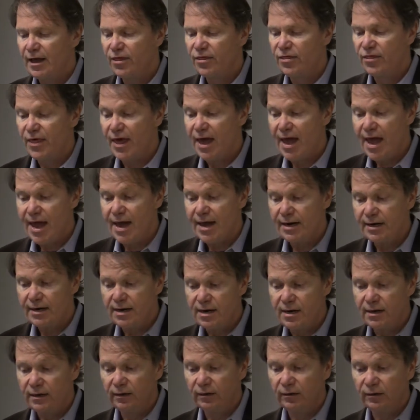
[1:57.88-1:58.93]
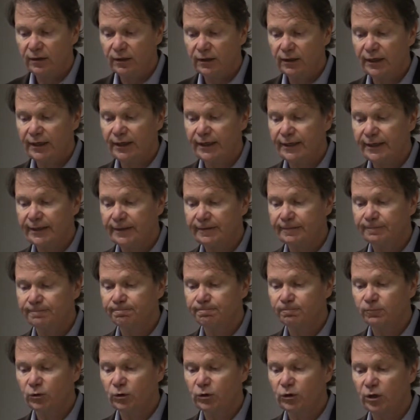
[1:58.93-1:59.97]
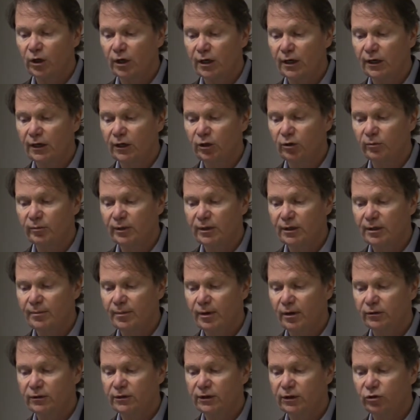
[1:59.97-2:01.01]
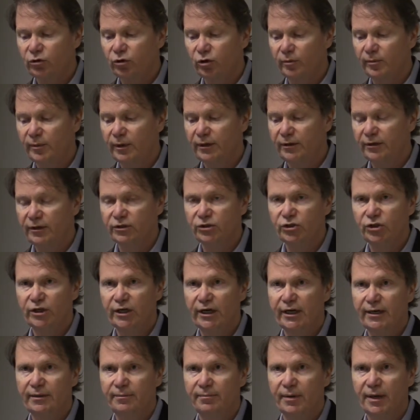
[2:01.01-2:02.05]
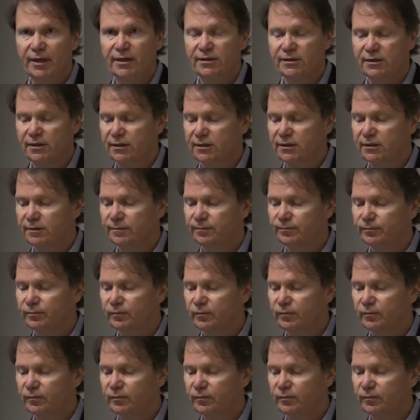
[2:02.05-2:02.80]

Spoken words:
Then we'll talk a little bit about determining the genetic basis.